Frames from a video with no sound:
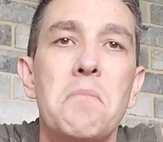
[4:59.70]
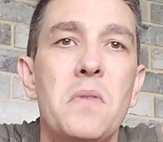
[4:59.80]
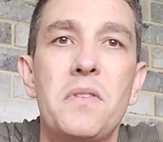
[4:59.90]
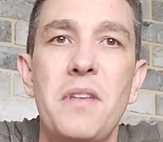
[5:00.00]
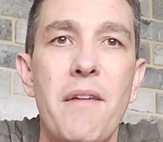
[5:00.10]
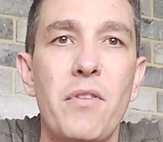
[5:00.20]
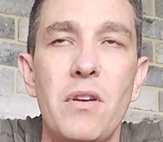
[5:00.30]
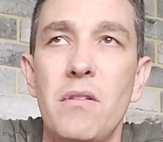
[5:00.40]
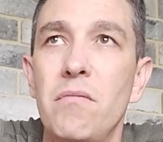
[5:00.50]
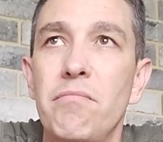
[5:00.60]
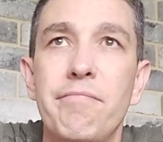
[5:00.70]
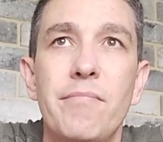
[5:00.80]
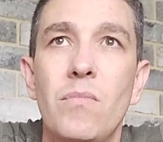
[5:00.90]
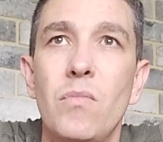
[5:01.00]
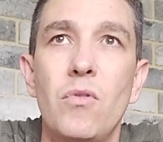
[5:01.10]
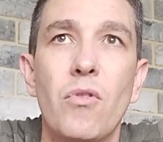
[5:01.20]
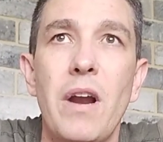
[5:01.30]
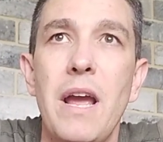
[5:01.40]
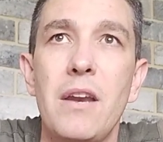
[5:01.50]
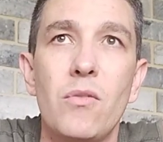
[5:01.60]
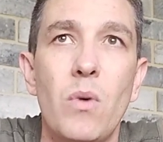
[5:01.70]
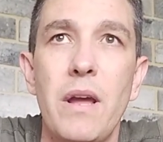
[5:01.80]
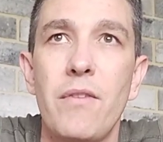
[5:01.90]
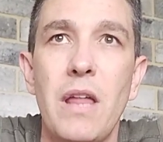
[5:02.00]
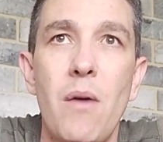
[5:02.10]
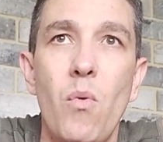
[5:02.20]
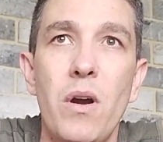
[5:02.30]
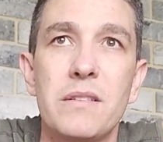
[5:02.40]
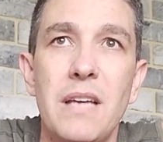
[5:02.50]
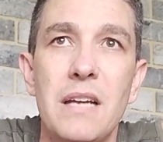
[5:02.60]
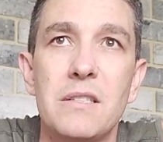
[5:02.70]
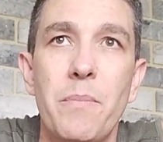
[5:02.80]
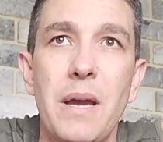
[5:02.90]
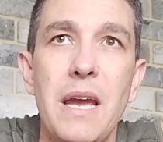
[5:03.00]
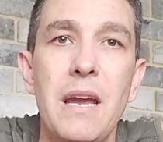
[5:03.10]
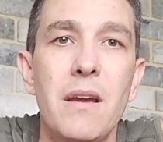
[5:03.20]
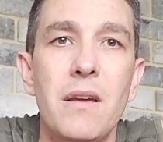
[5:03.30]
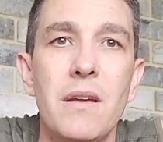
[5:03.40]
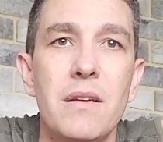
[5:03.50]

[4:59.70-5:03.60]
seven grand, whatever that works out to be,